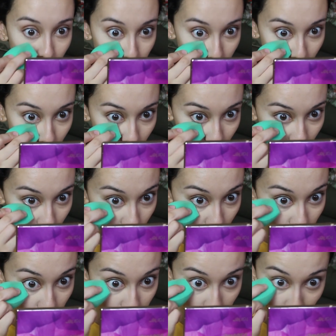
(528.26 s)

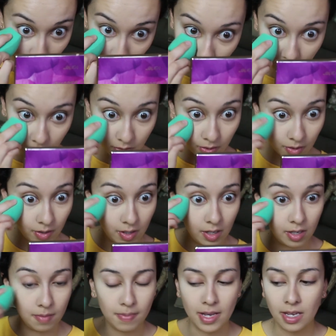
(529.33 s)
because it
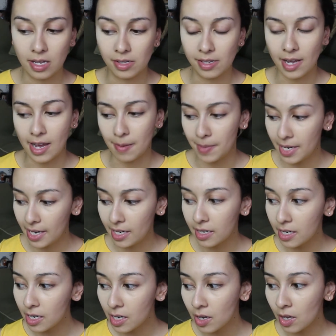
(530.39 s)
could be
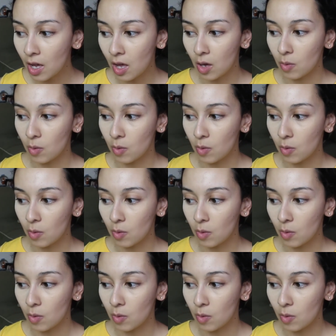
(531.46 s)
contaminated